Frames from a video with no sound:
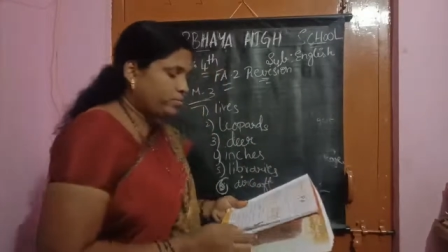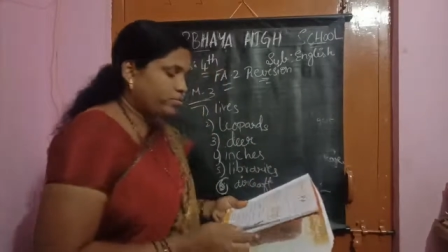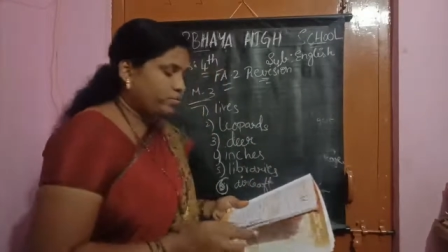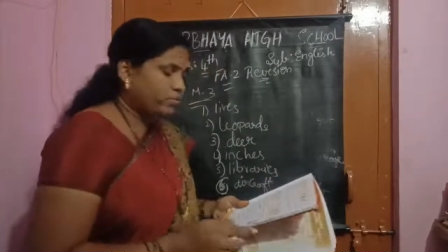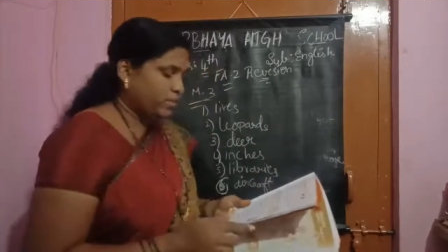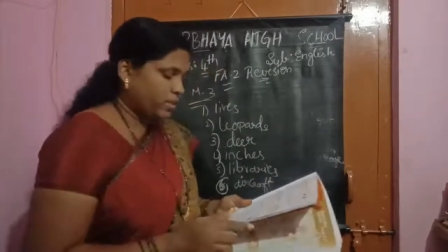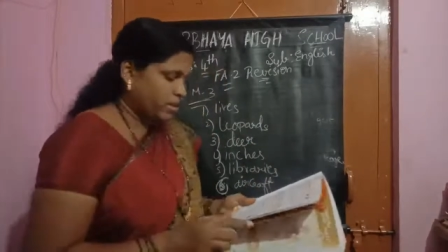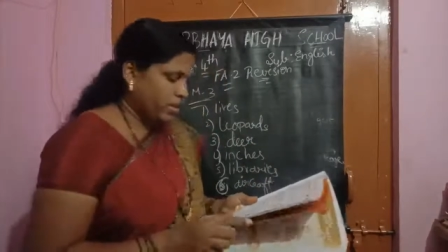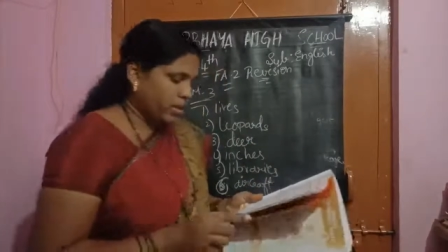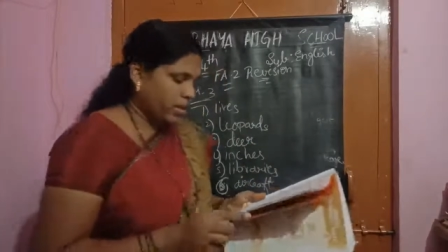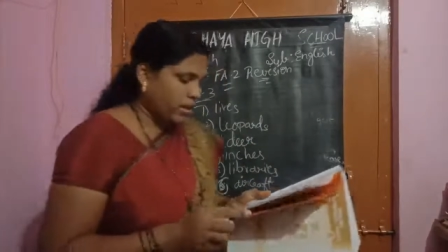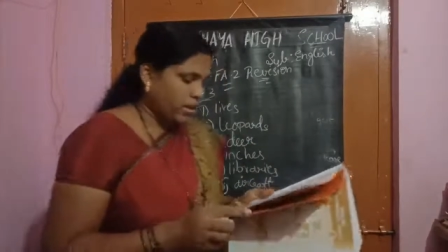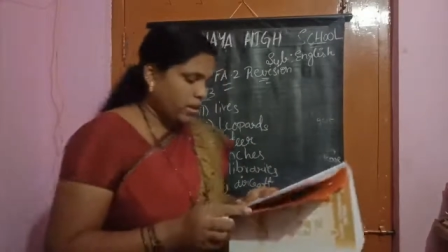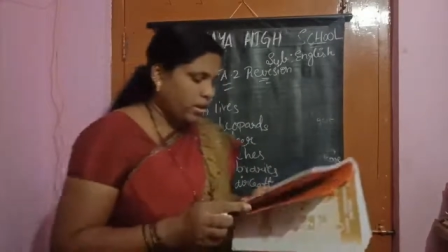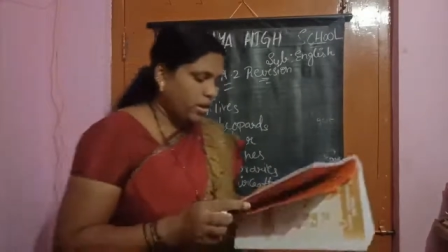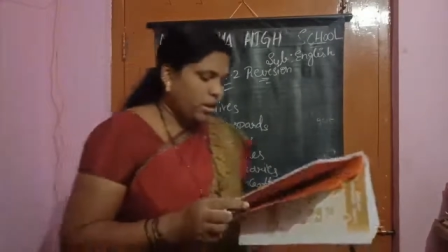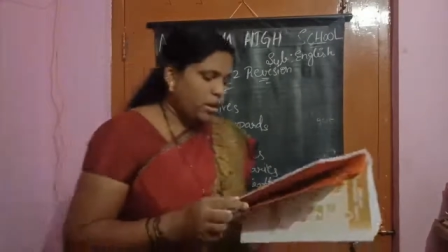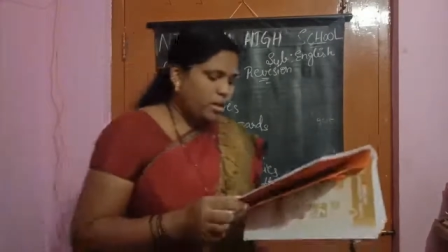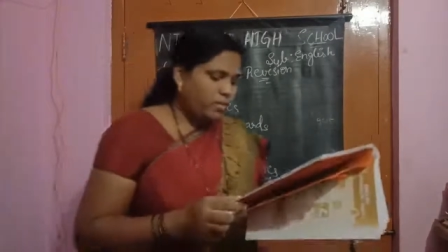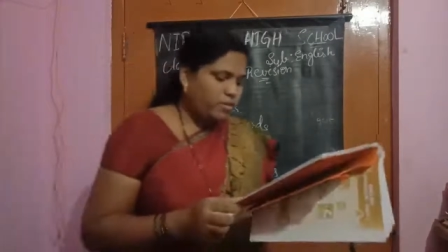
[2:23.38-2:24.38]
So yeah,
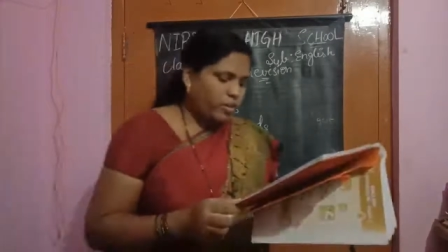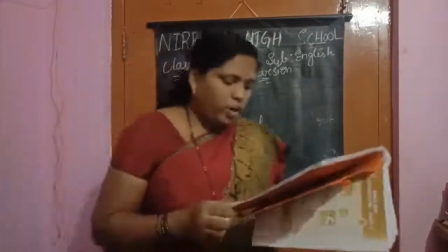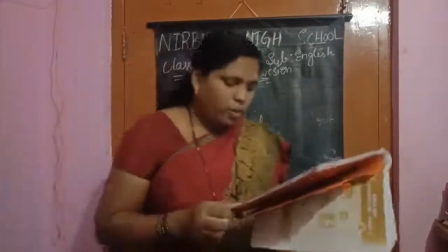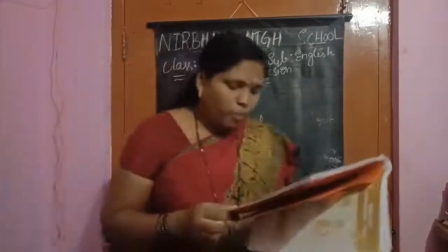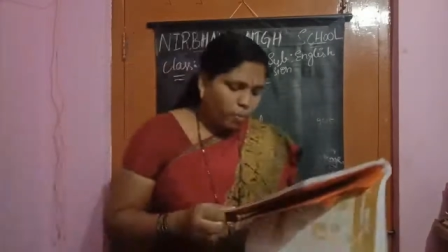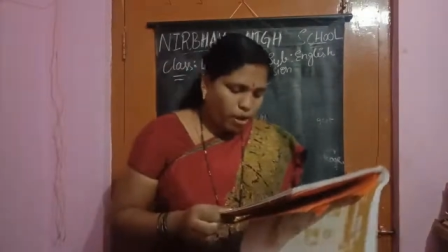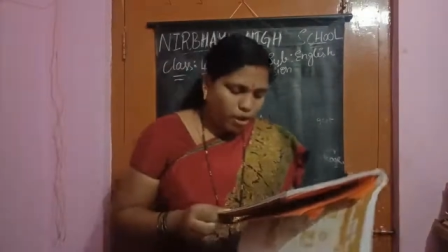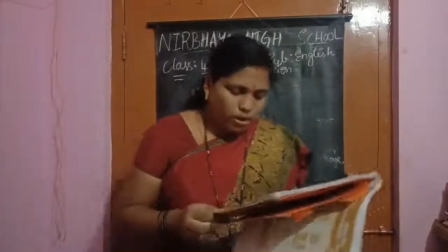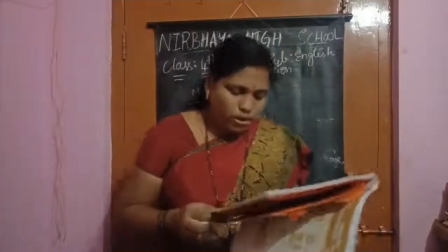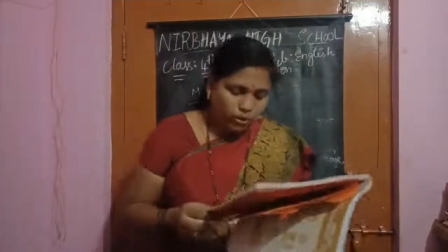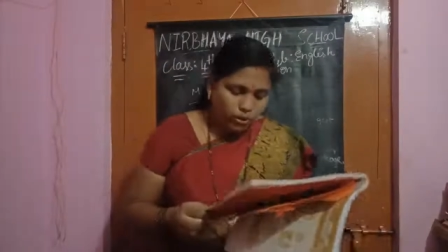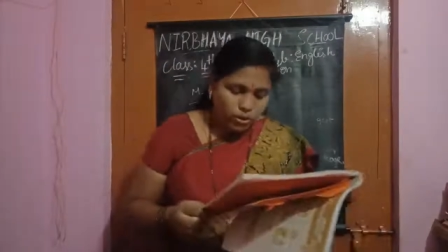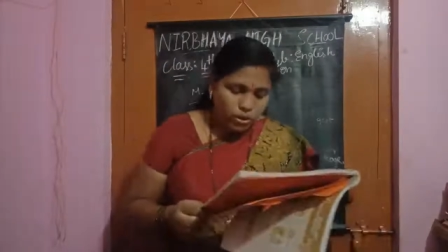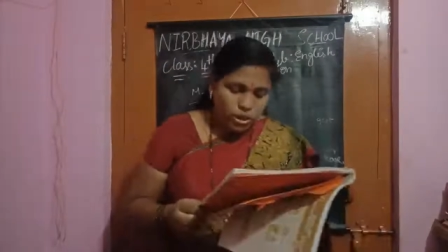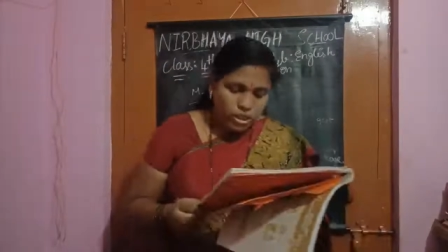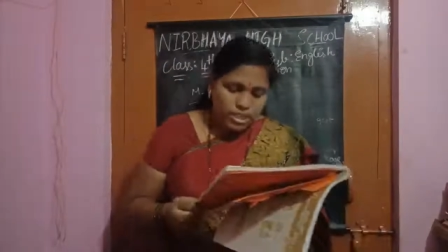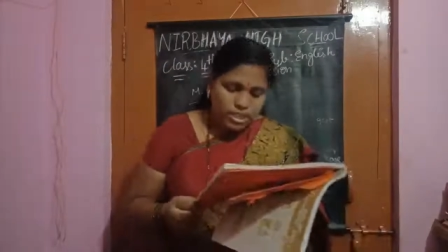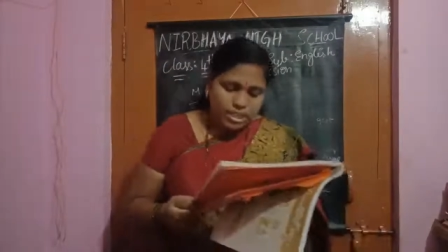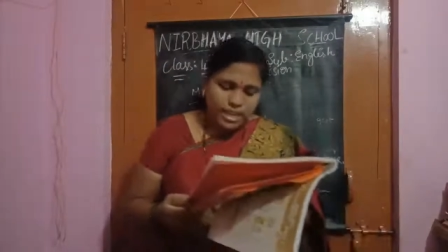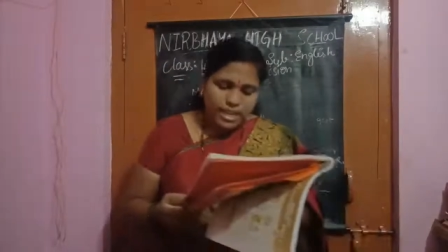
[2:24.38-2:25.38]
3.2.
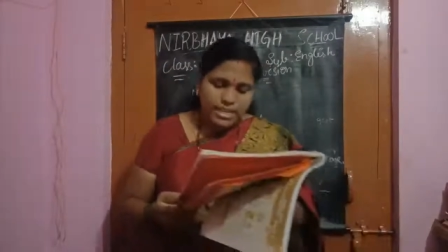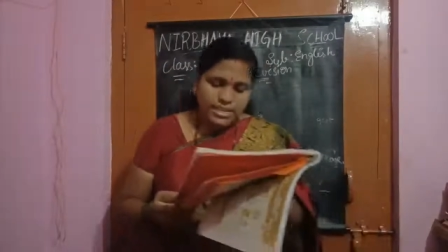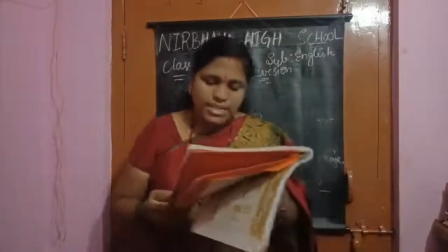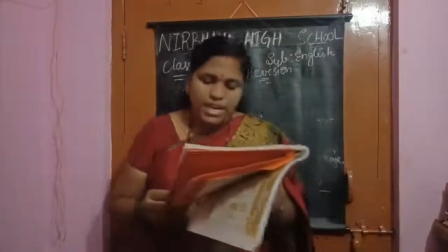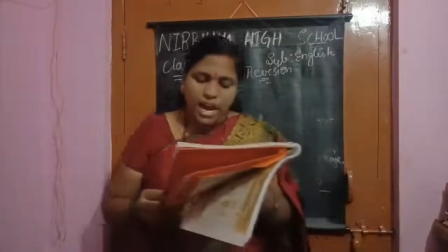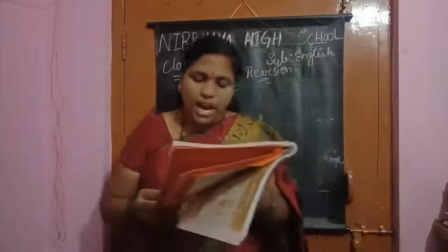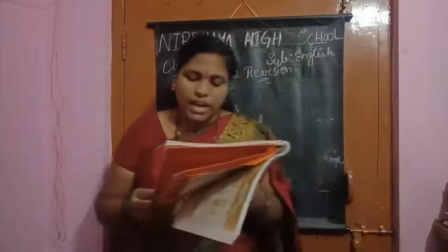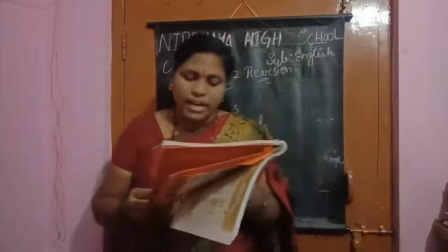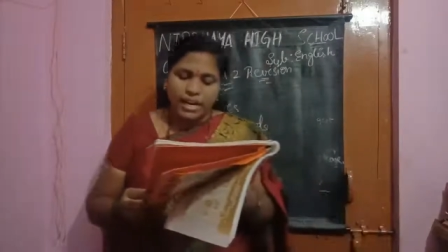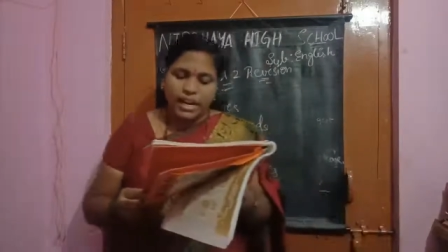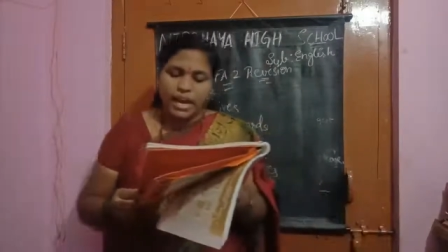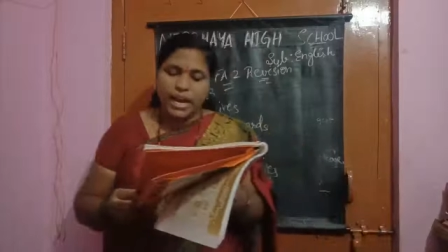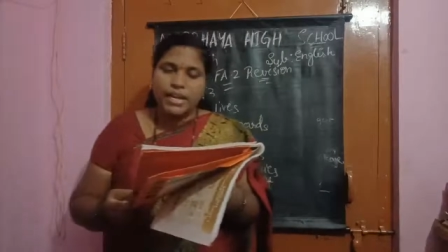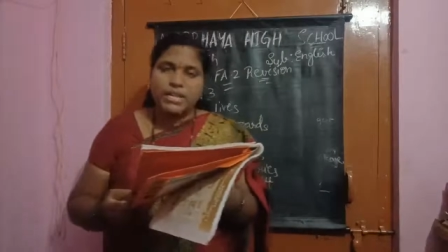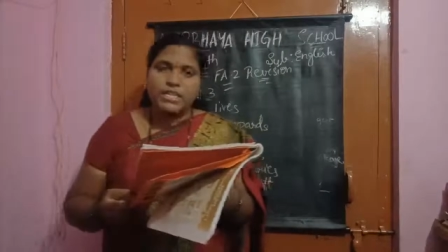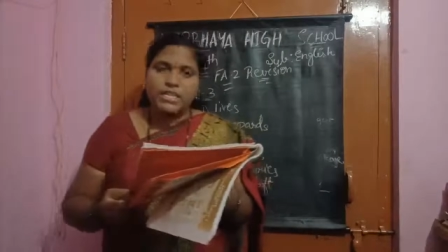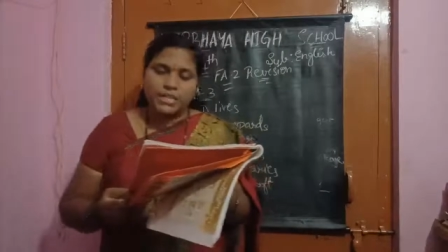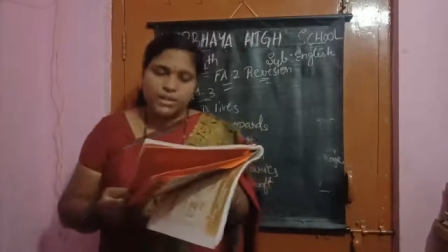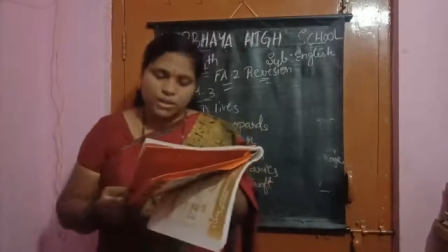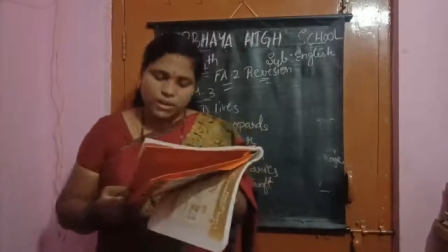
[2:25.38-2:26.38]
Change the underlined
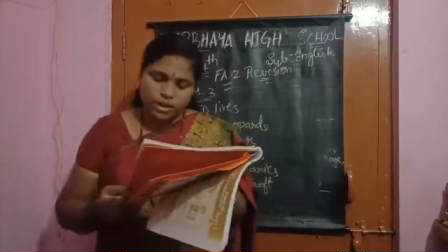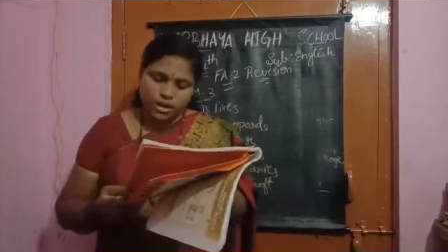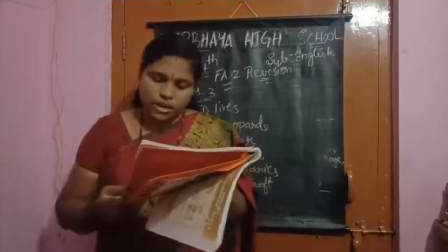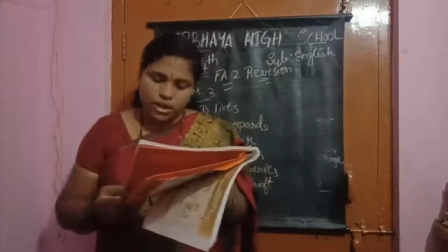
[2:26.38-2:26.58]
singular